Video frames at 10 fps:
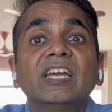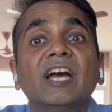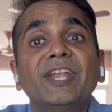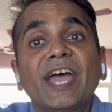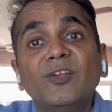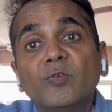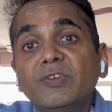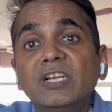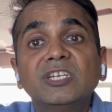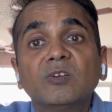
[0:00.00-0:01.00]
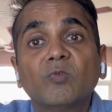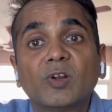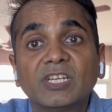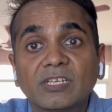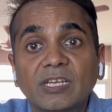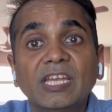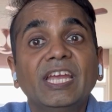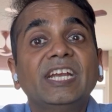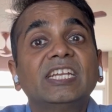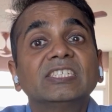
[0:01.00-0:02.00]
a nanofiltered water.
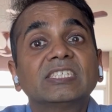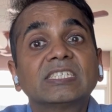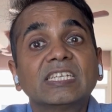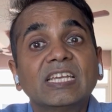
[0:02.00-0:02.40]
It is